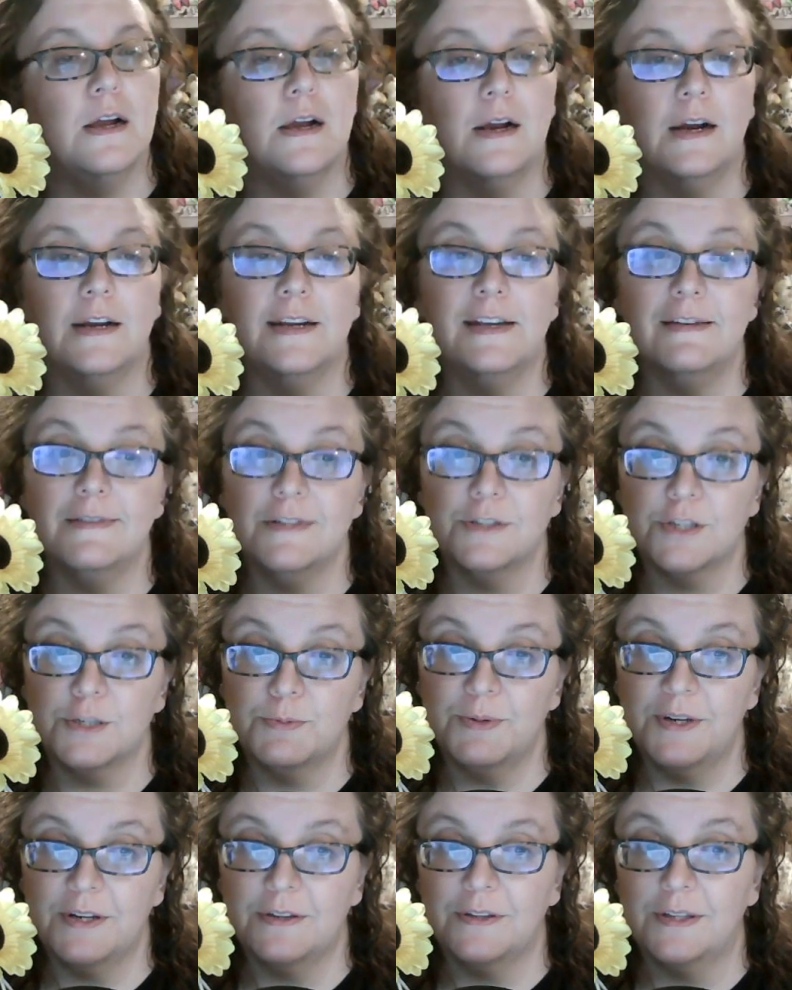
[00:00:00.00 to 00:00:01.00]
I can't
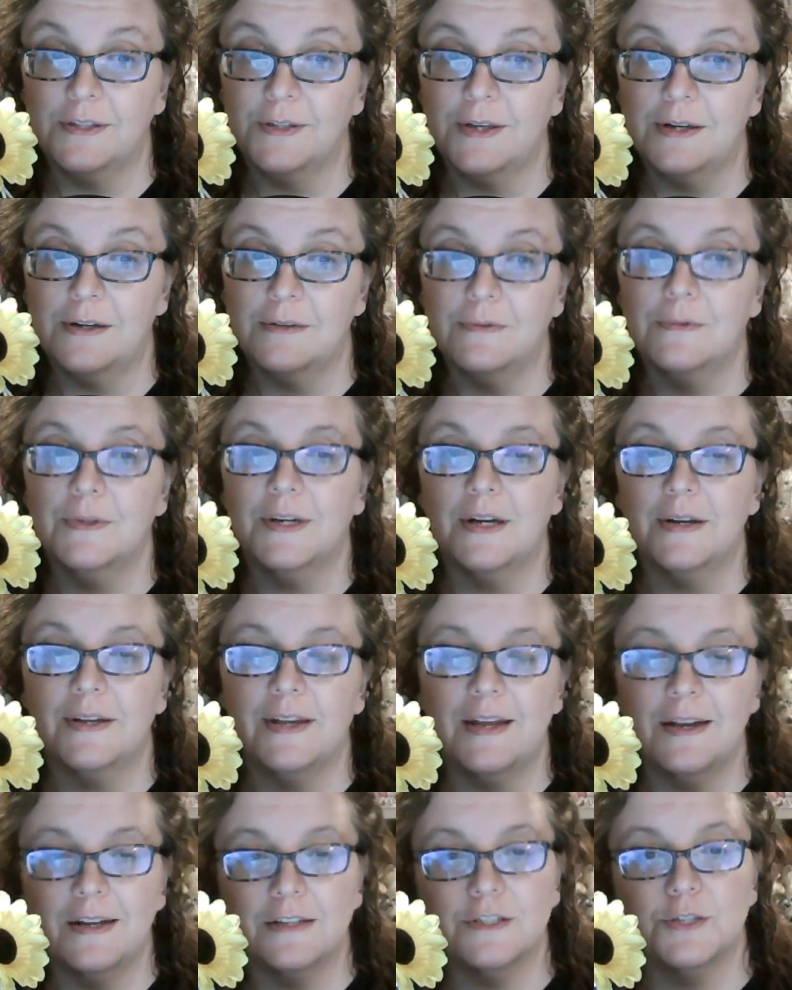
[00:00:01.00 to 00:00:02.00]
speak to that. What I
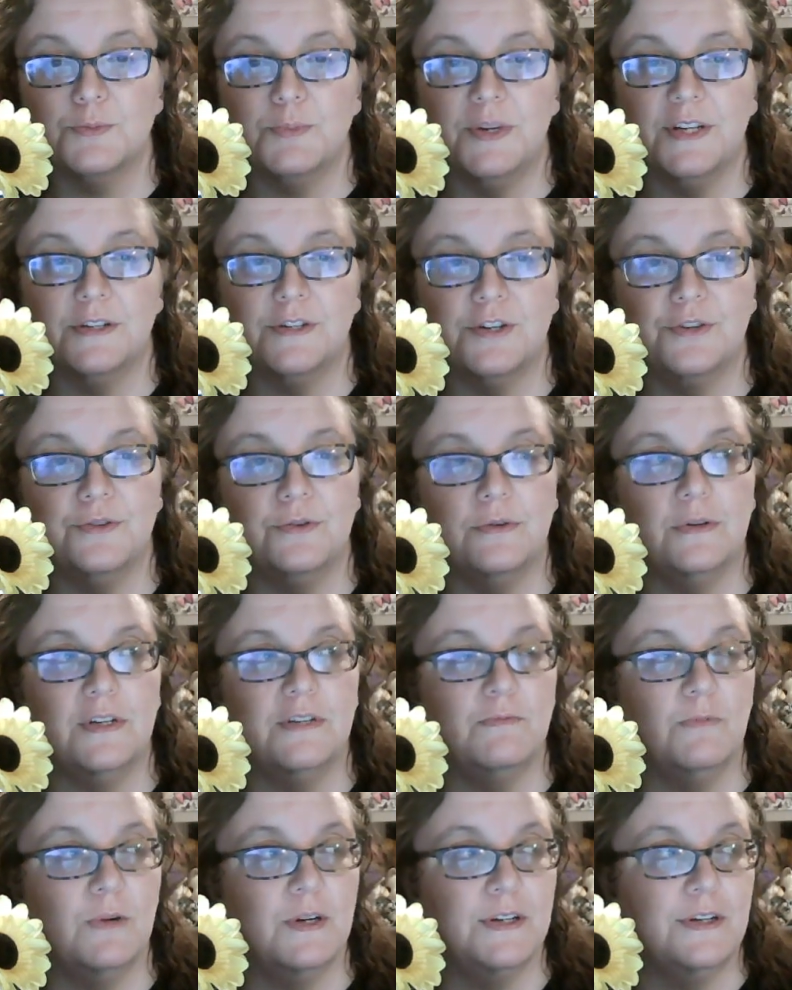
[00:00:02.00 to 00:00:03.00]
can speak to
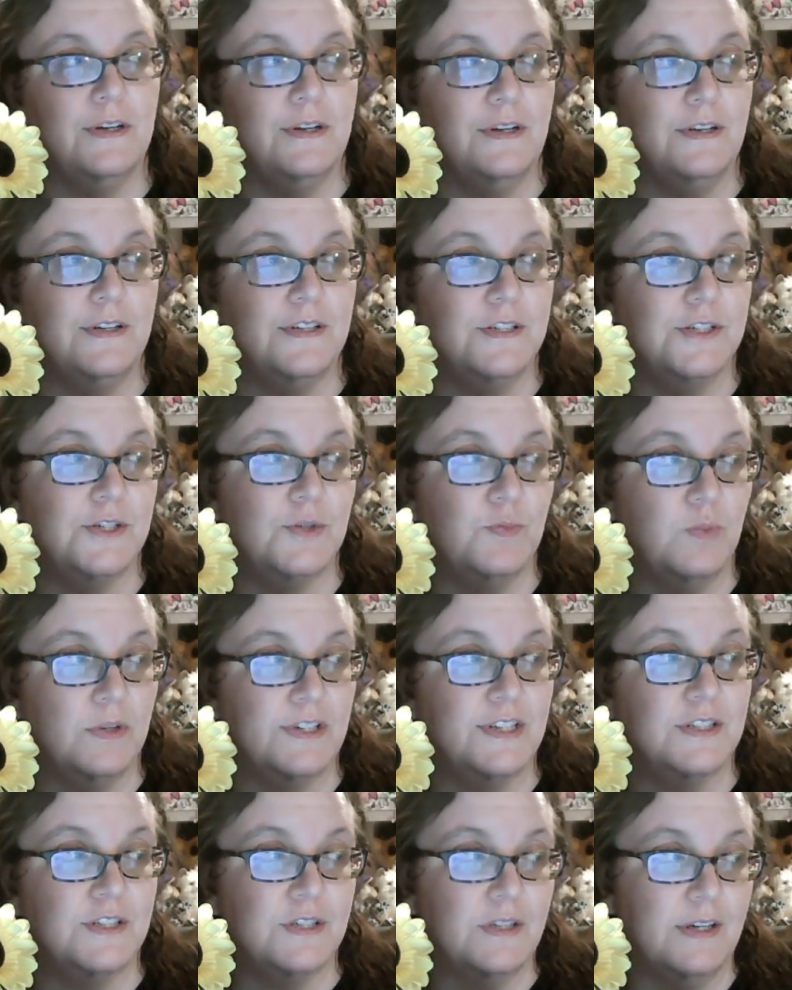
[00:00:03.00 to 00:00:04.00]
what is
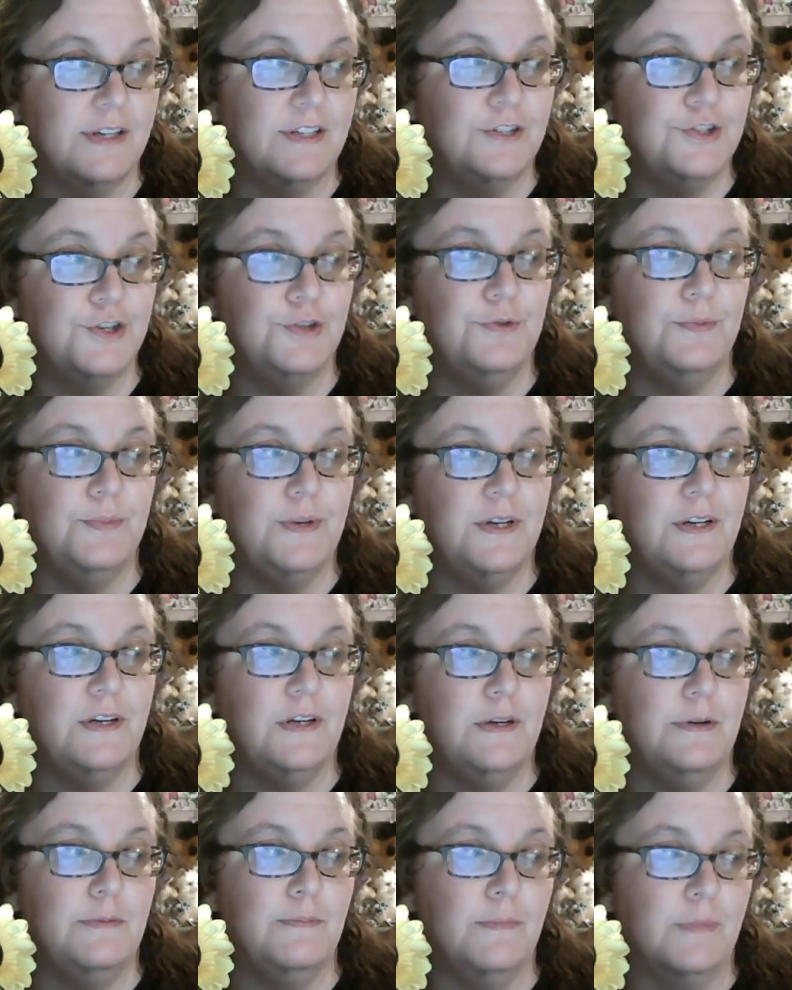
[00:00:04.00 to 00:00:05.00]
what it's like to
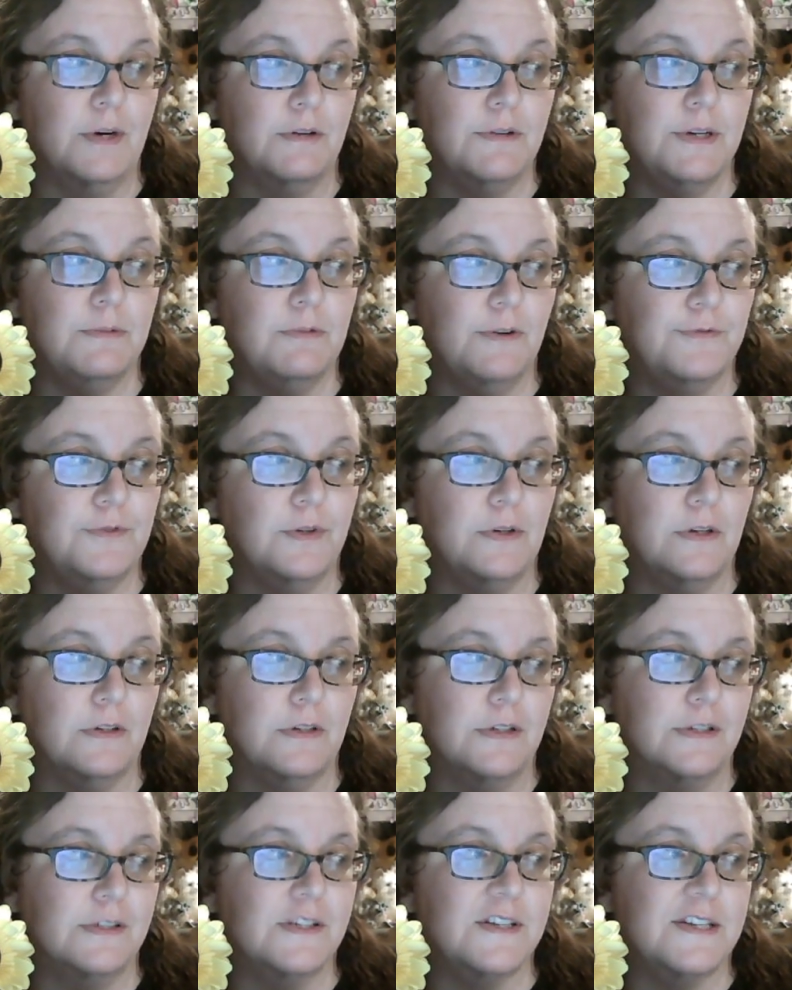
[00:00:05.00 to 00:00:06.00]
be married with the
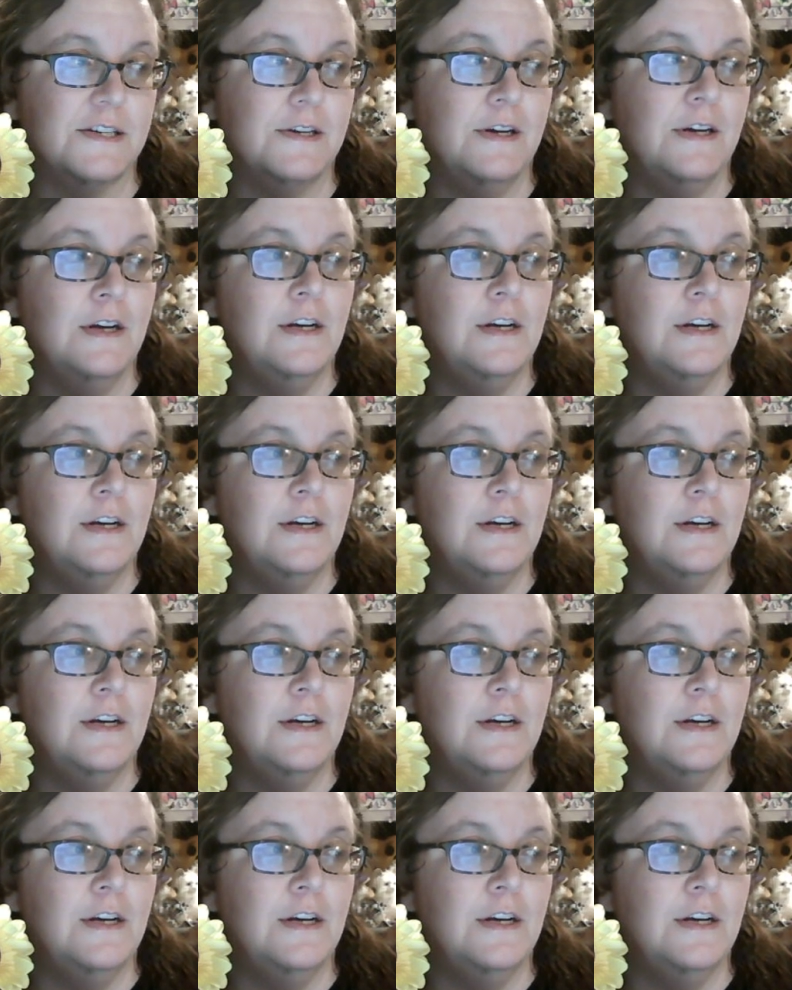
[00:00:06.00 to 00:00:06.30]
gods